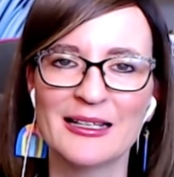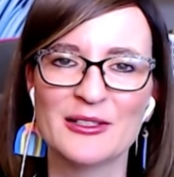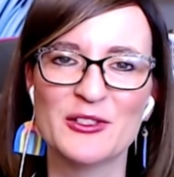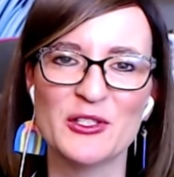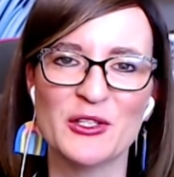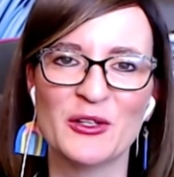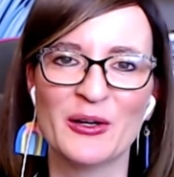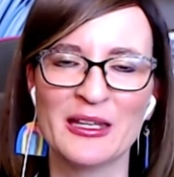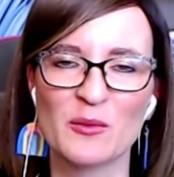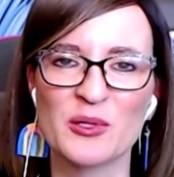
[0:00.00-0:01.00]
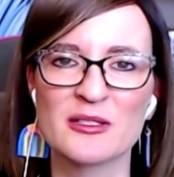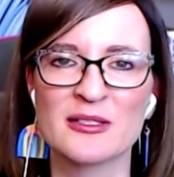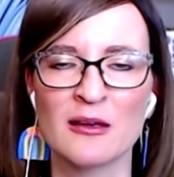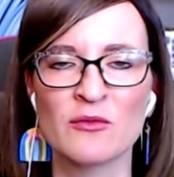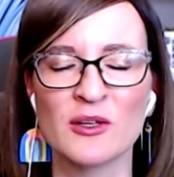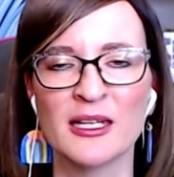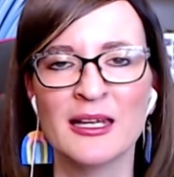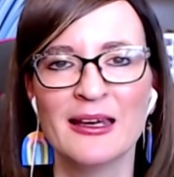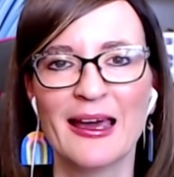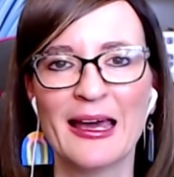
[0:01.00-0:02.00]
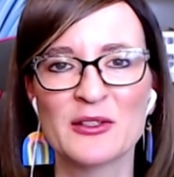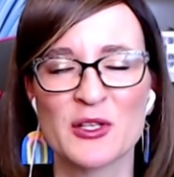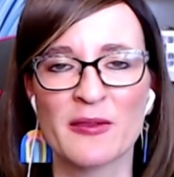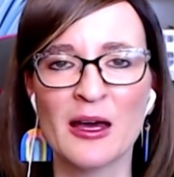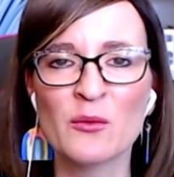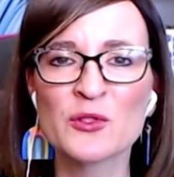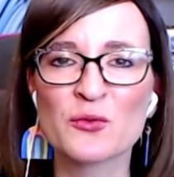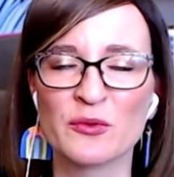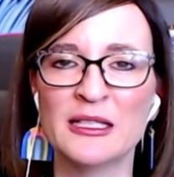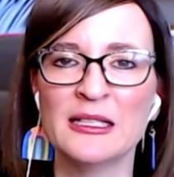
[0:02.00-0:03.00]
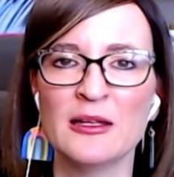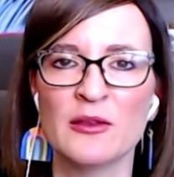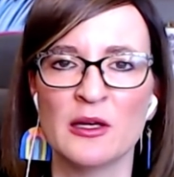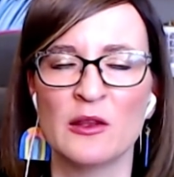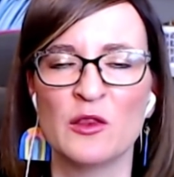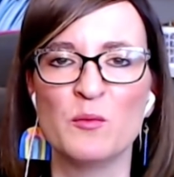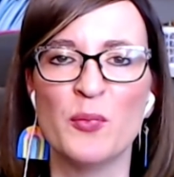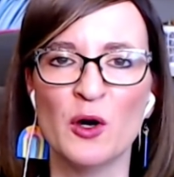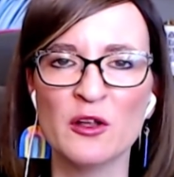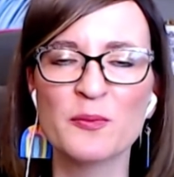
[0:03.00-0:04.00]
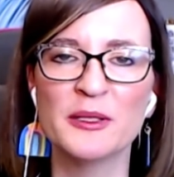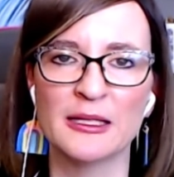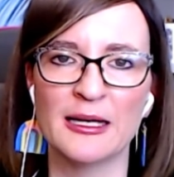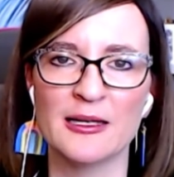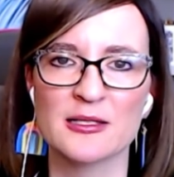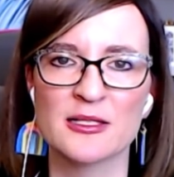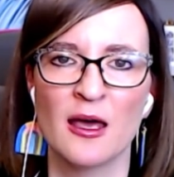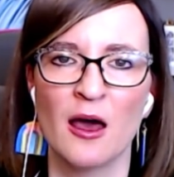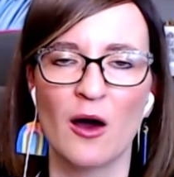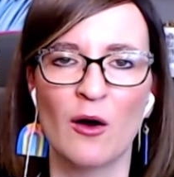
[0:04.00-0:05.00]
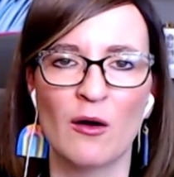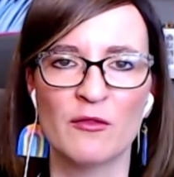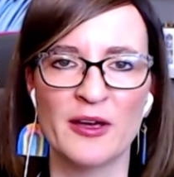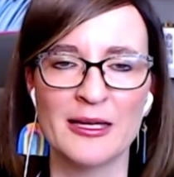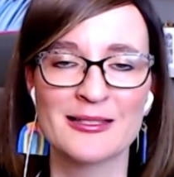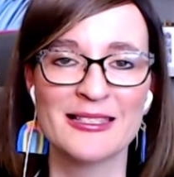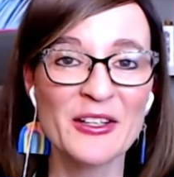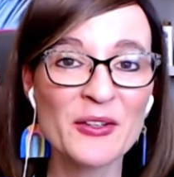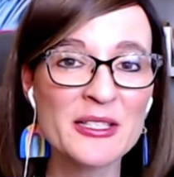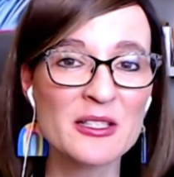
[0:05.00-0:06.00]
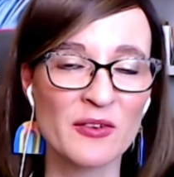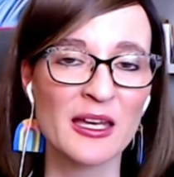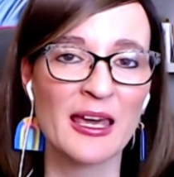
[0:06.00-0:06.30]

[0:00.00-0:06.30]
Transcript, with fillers: Uh, do you not yet perceive it?" And so that was really the the birthplace of a series of